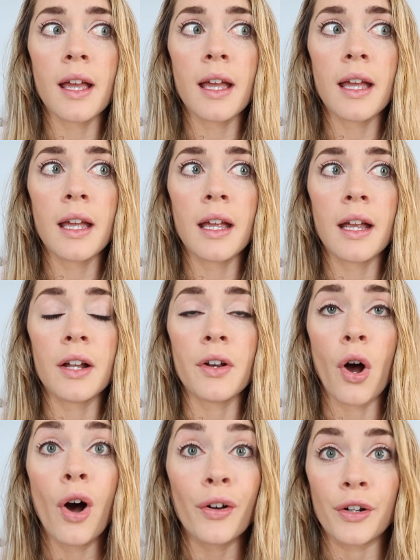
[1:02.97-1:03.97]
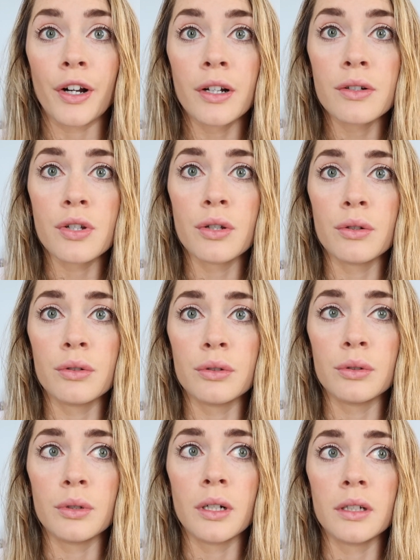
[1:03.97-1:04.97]
a an honor
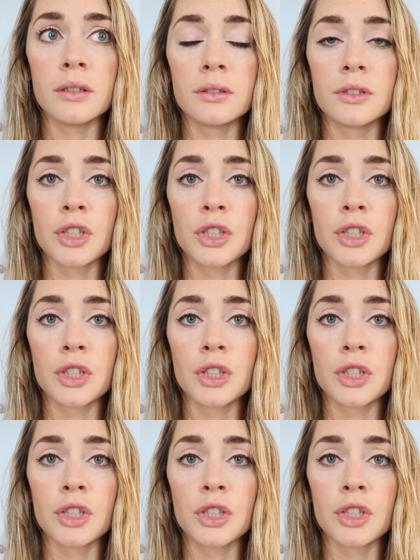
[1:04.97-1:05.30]
to